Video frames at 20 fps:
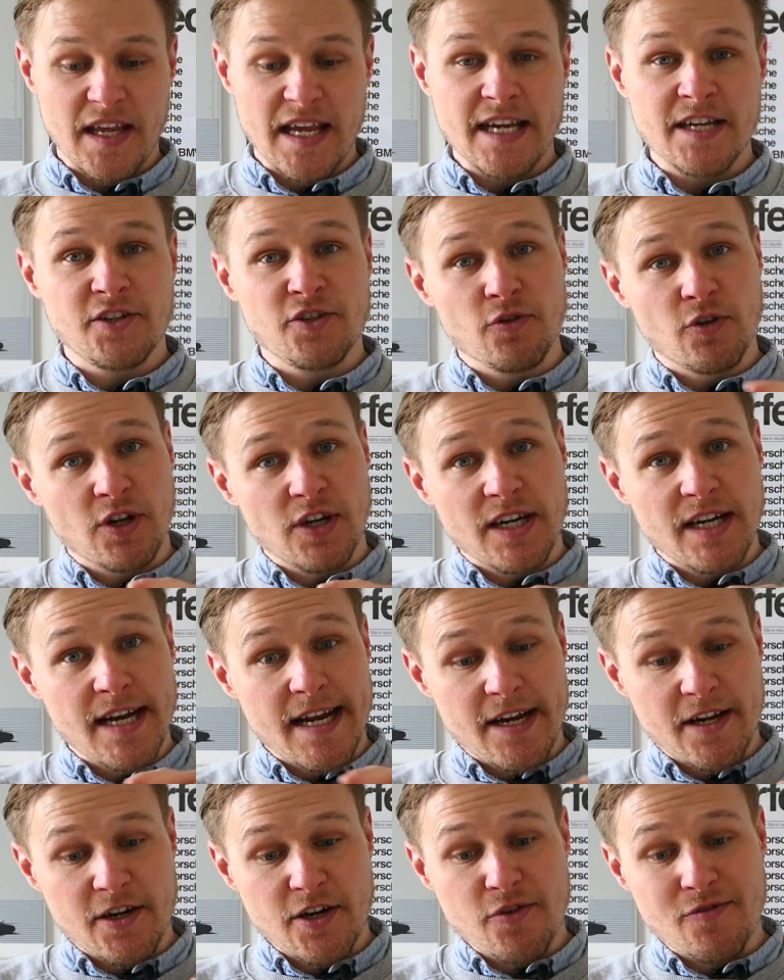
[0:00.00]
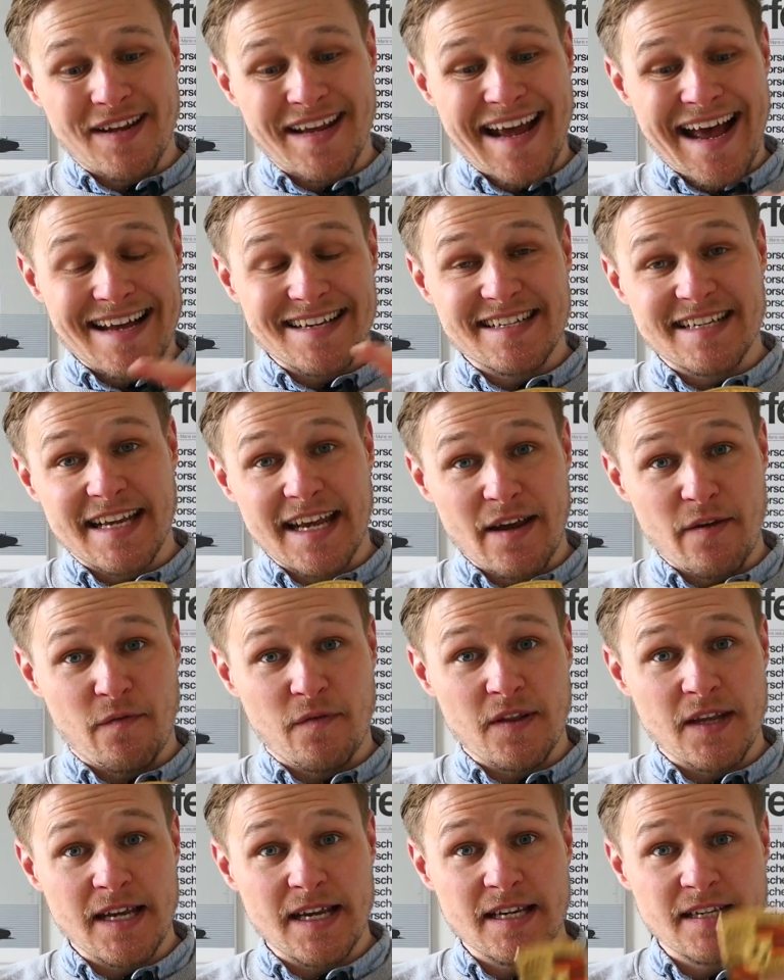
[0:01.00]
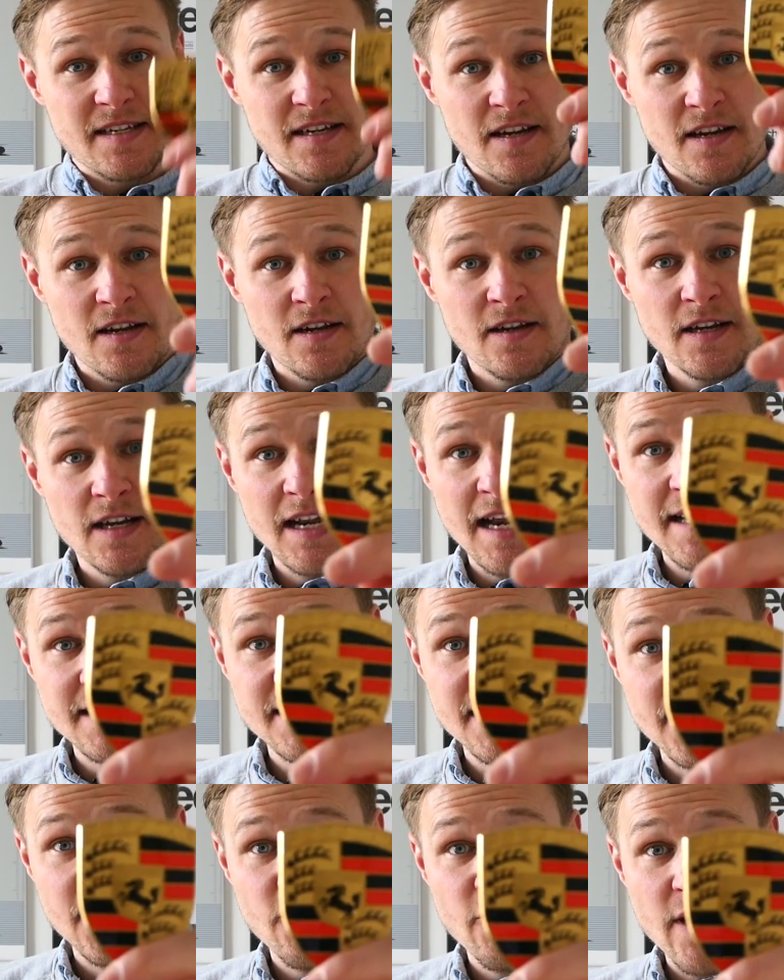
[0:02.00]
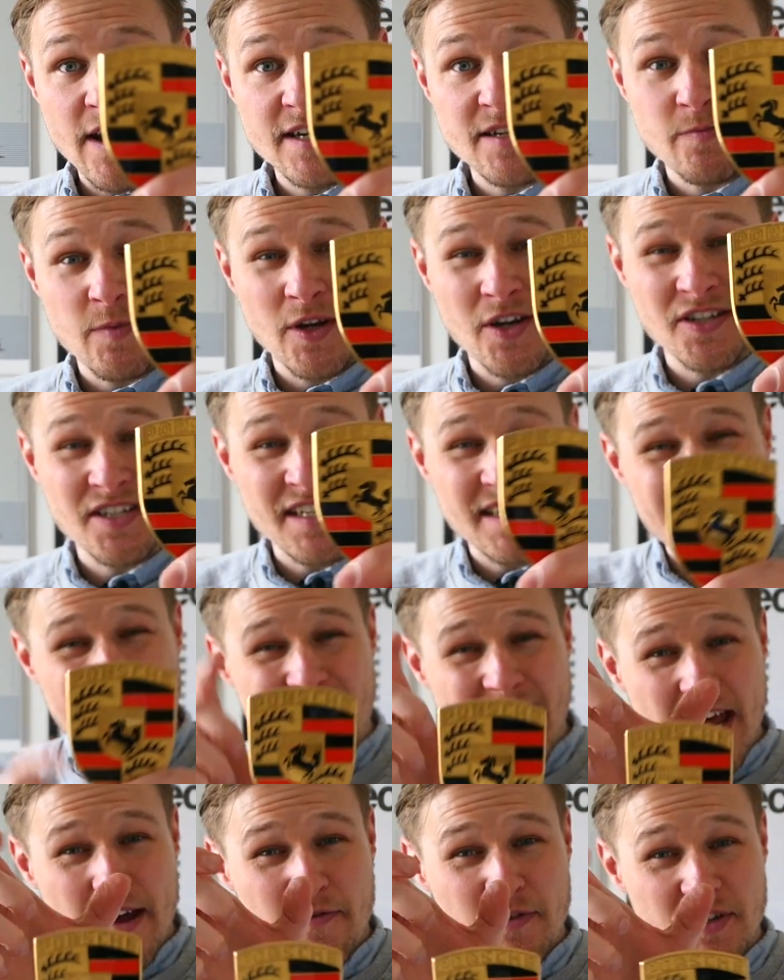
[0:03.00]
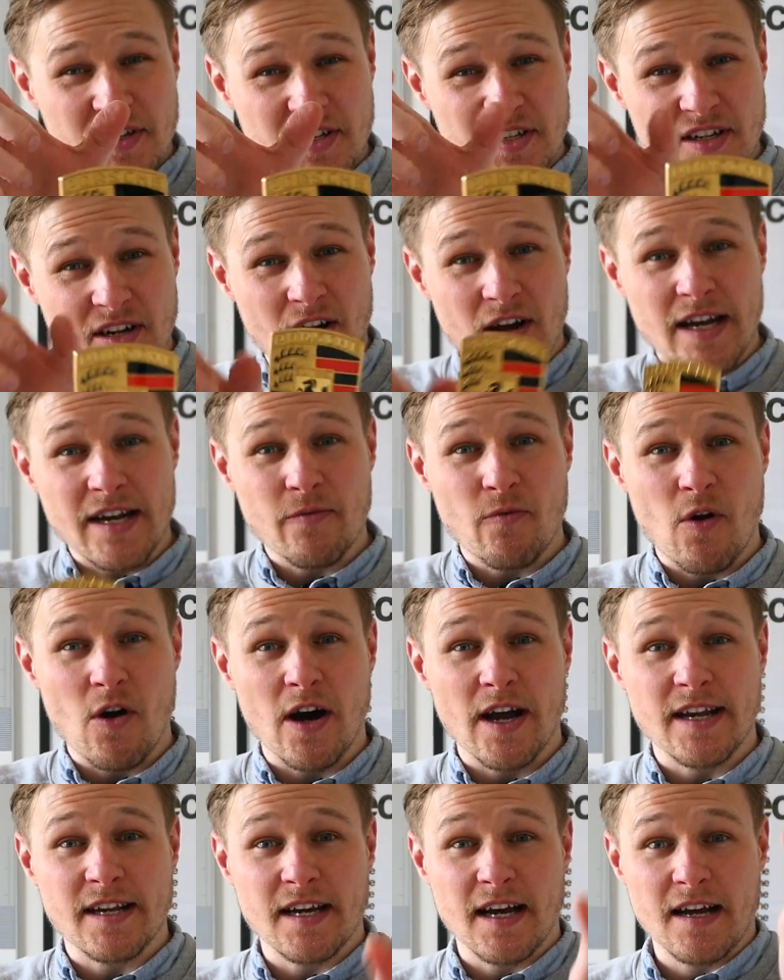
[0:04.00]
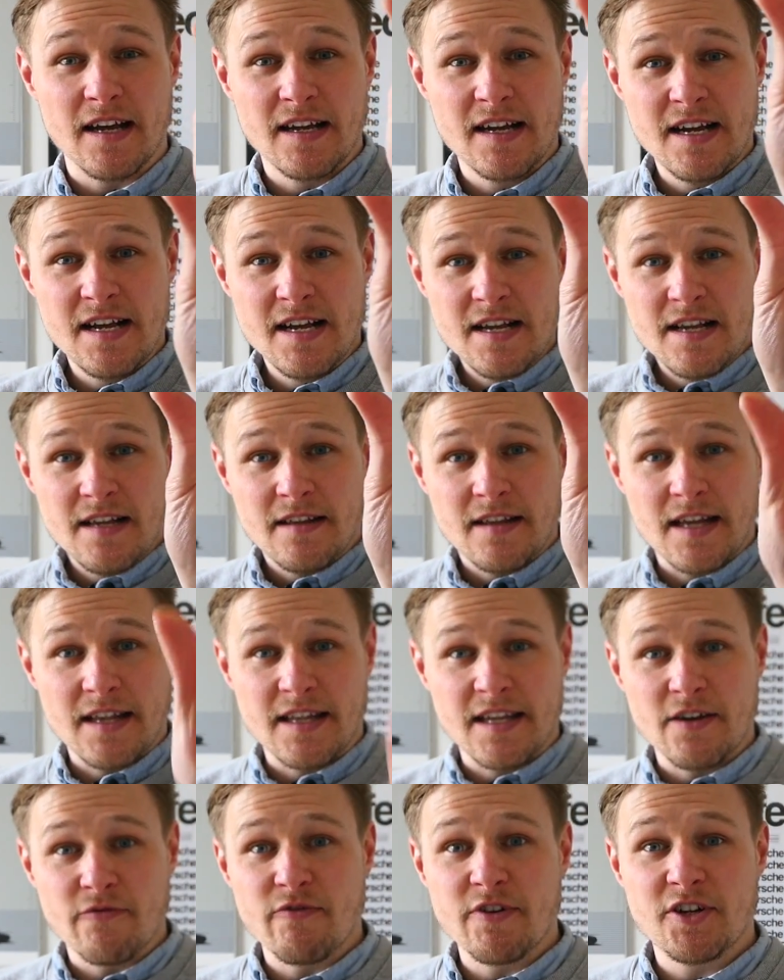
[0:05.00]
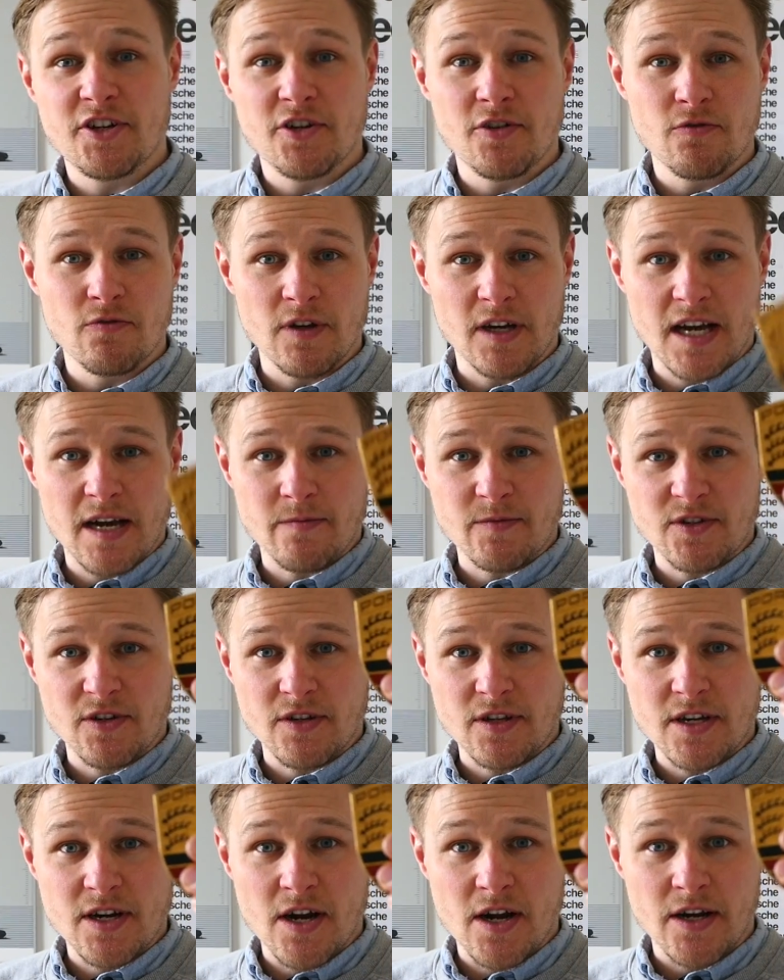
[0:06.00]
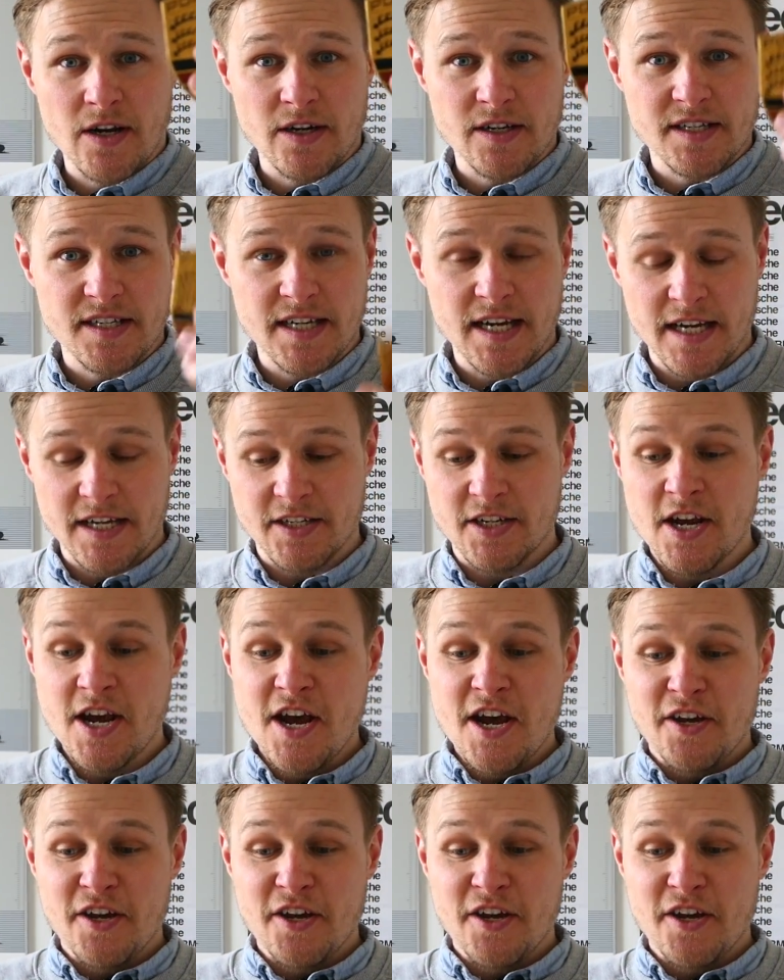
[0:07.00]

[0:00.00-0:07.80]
is you're going to need a new gasket for this Classic crest because it's ever so slightly wider than the original that comes on the 996.